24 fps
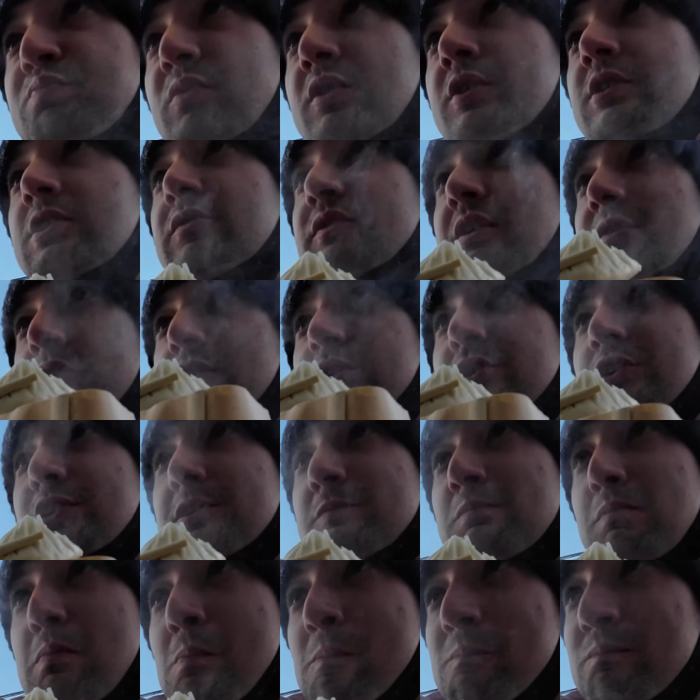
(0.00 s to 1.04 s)
Oh, it's very good.
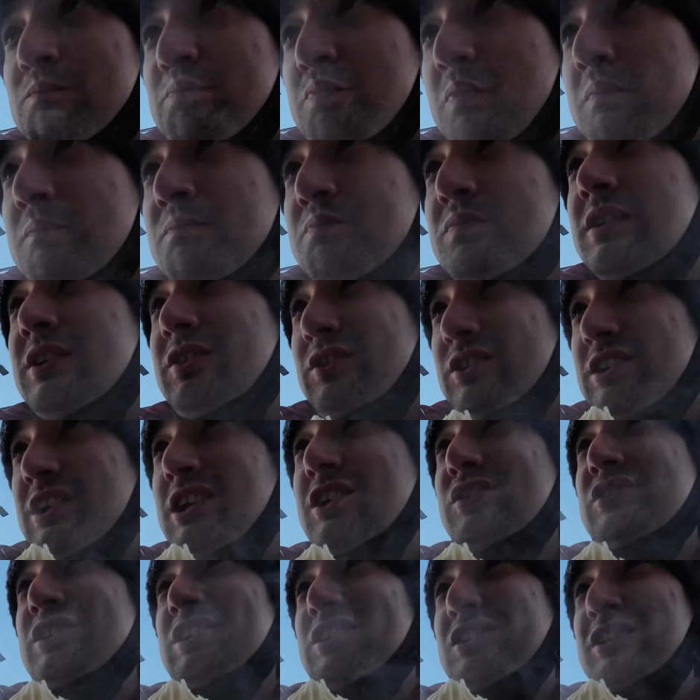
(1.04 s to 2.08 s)
It's
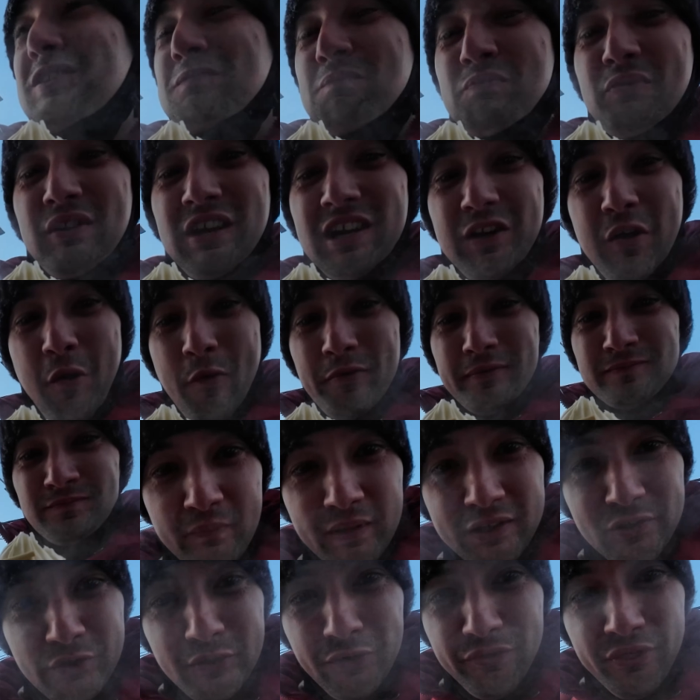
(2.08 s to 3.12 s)
delicious. Thank you.
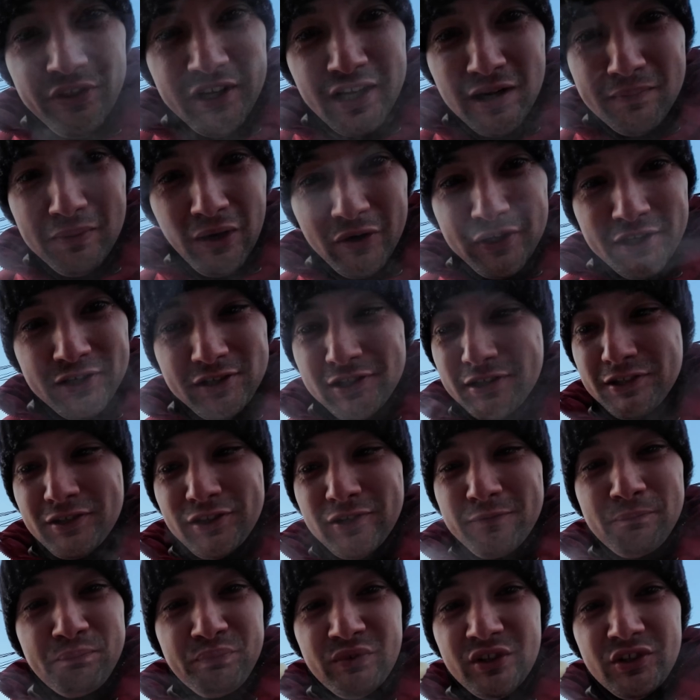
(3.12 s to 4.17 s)
But the good thing about it
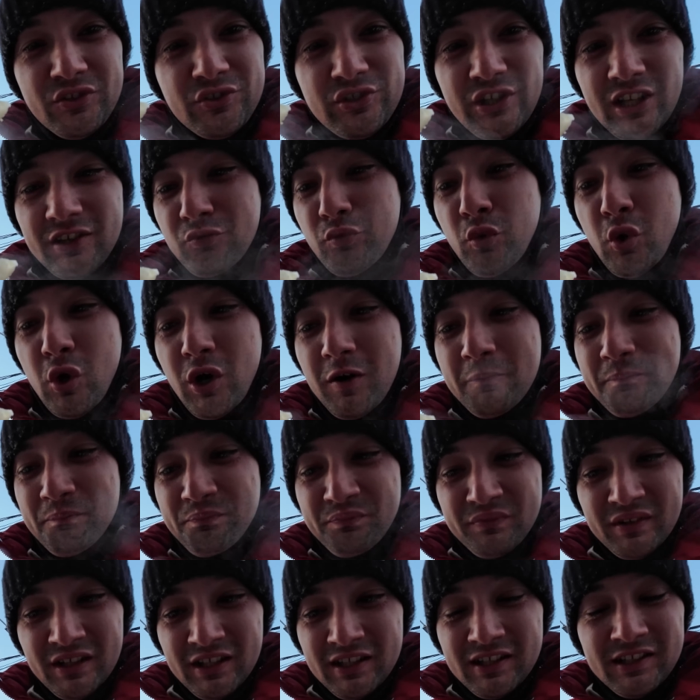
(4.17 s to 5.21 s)
is it's just warm.
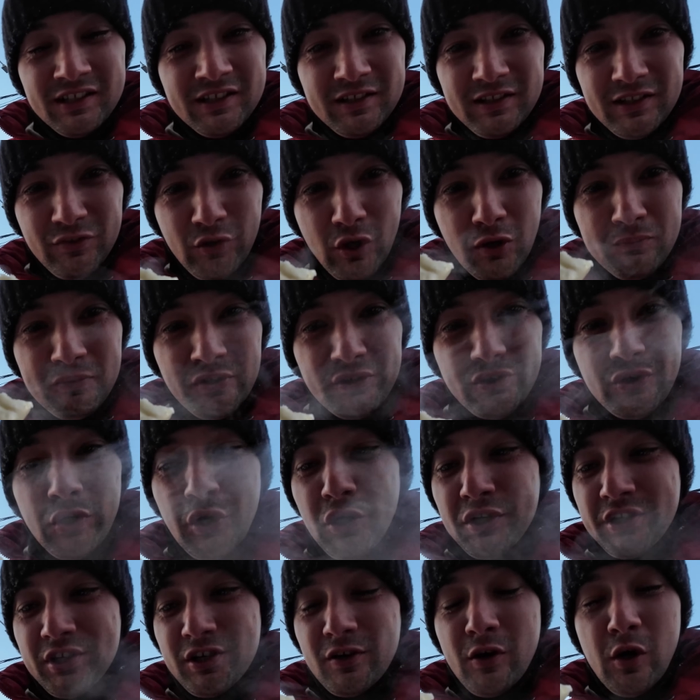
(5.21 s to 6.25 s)
It's almost
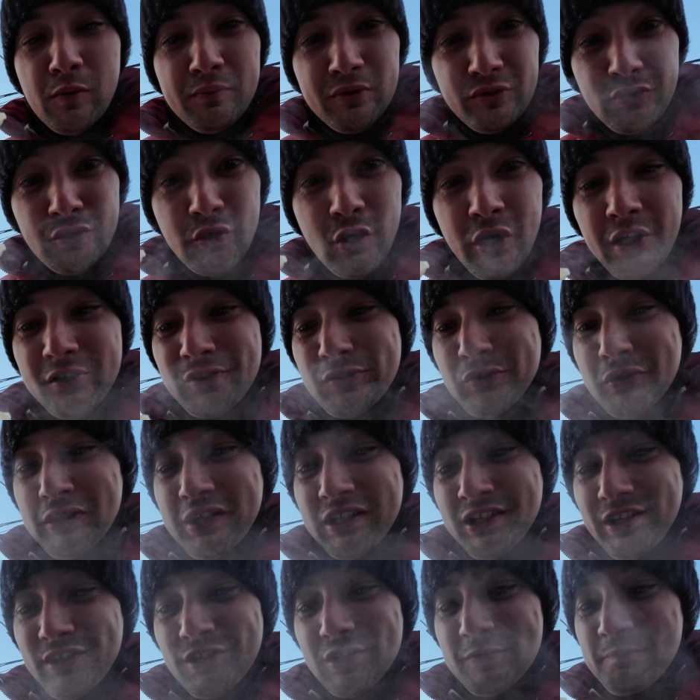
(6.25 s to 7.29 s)
hot, almost too hot to
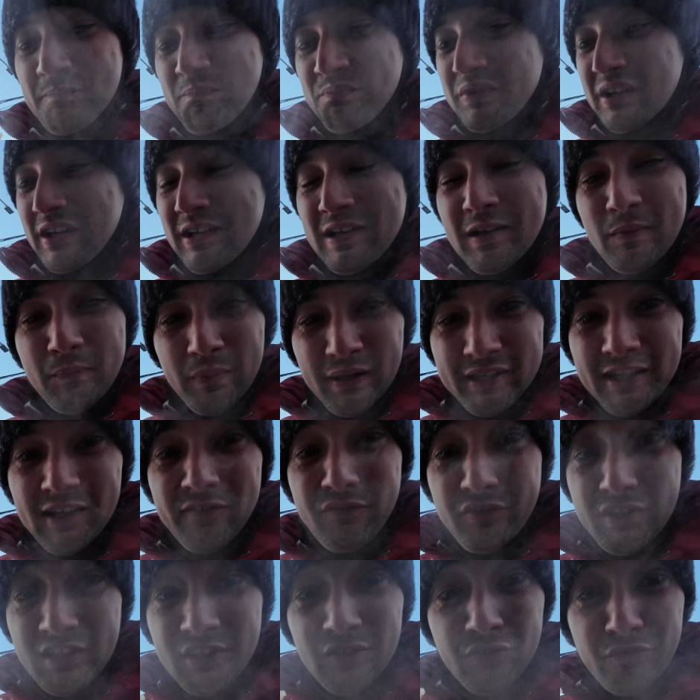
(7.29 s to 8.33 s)
eat. but that
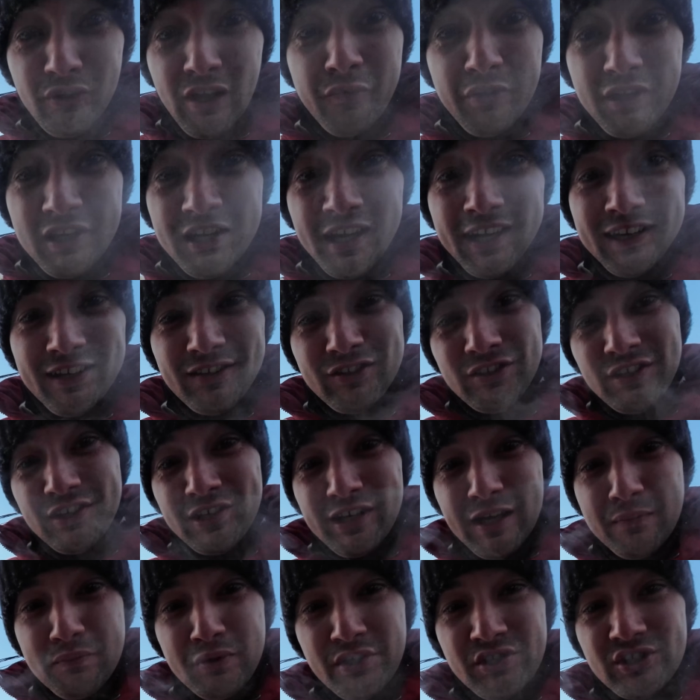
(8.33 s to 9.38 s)
feels very nice in
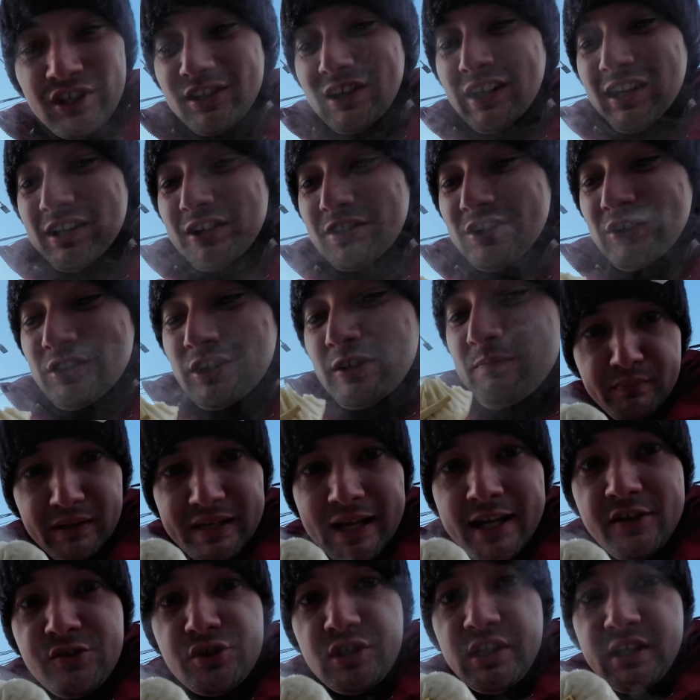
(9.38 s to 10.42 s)
temperatures like this. But
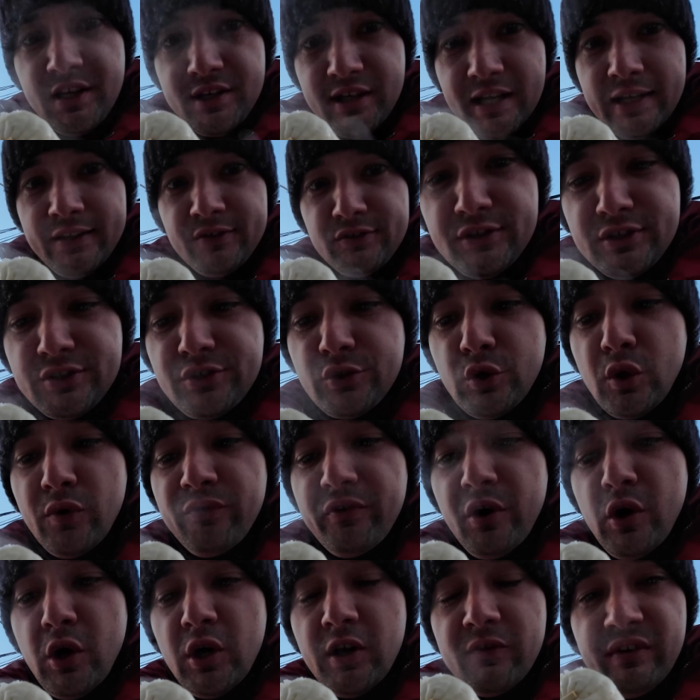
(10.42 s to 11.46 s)
actually the taste is
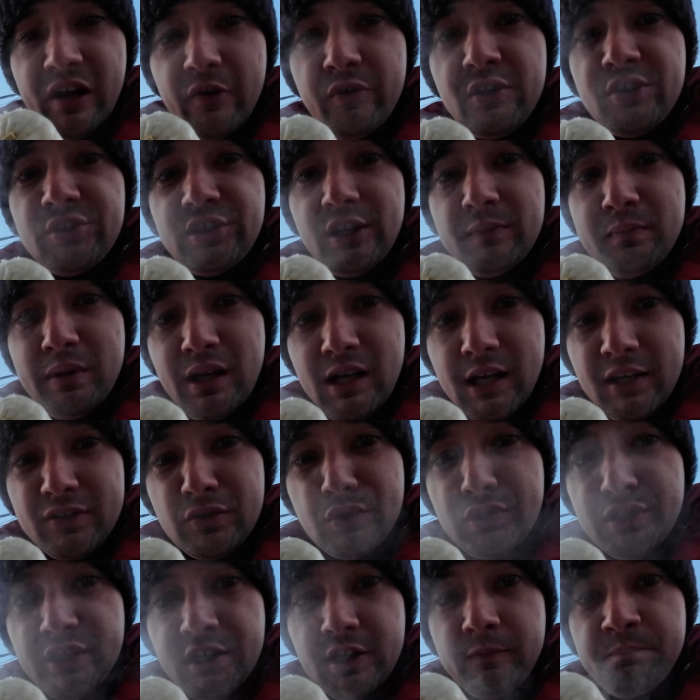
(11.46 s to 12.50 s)
overall very similar
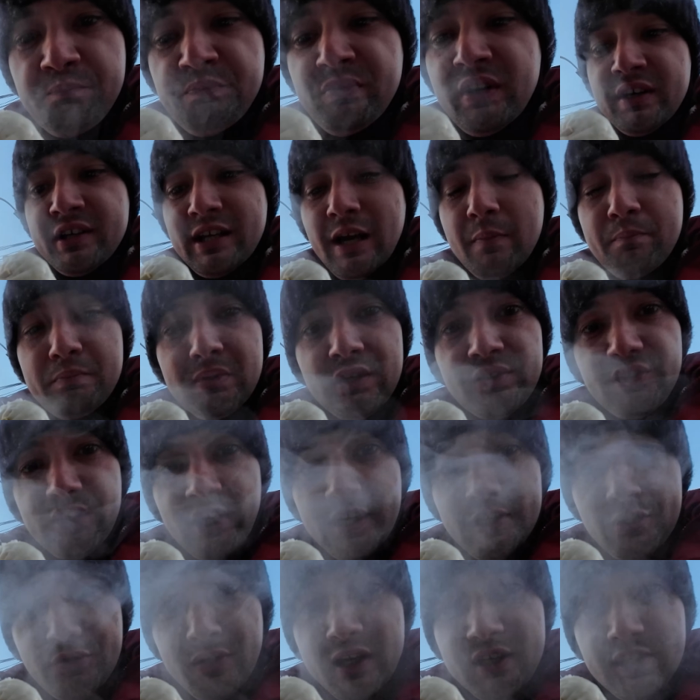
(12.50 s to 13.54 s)
to the dumplings
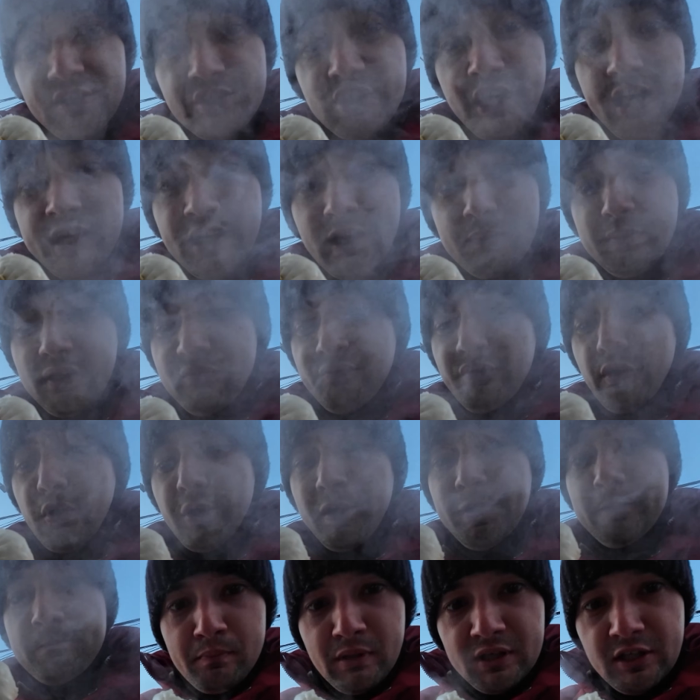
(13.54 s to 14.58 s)
I tried in China
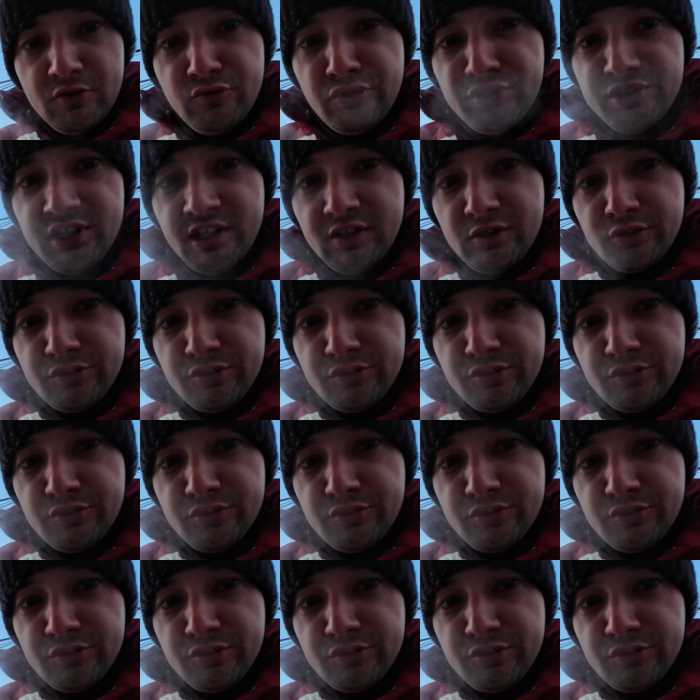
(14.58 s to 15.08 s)
before. But interesting